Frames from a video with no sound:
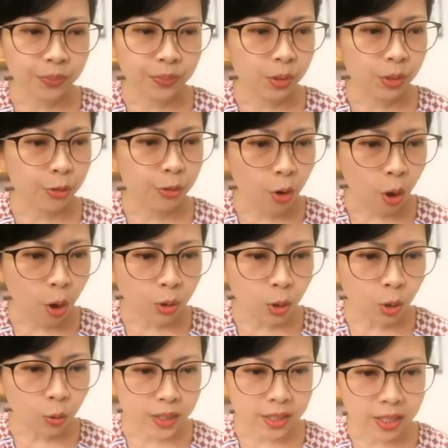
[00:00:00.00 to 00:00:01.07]
To fawn
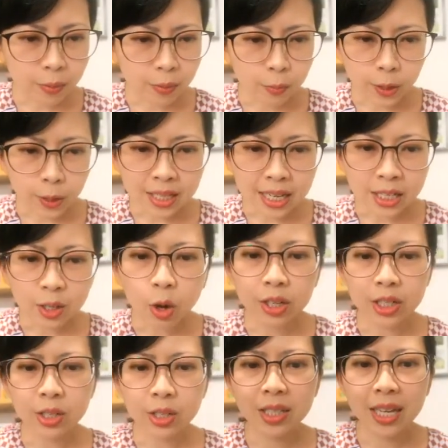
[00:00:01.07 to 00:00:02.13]
over someone in order
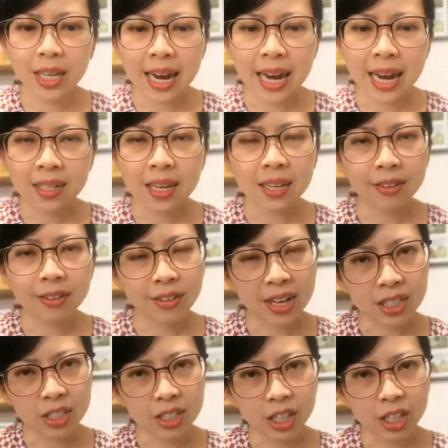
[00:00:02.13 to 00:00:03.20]
to gain an
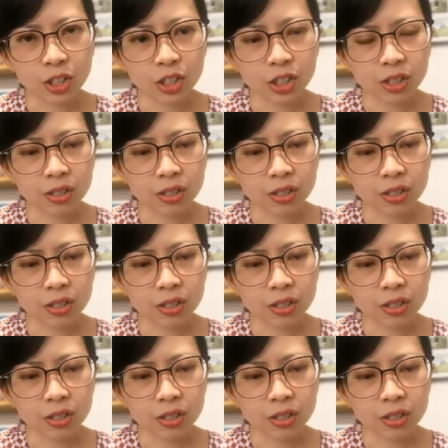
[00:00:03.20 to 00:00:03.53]
advantage,